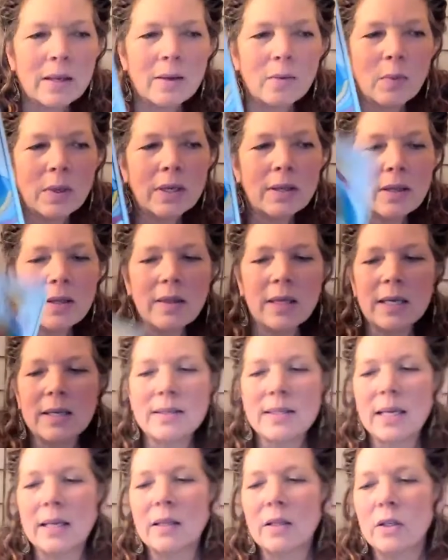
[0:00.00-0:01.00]
One of the
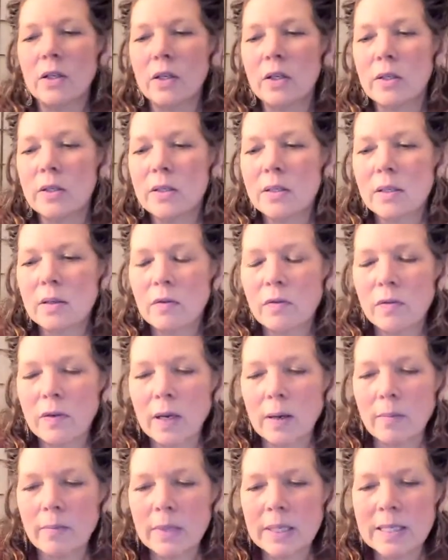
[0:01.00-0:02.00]
things I learned
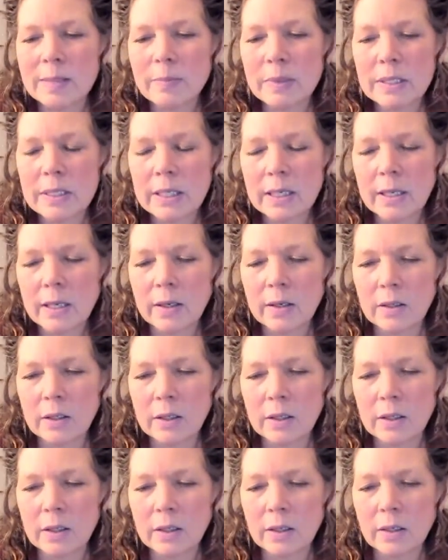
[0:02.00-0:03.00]
from this
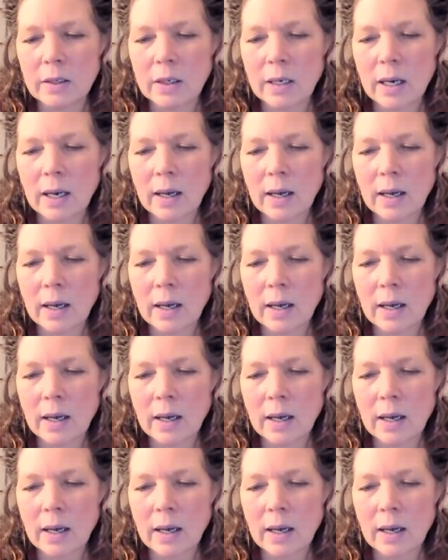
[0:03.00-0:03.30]
particular,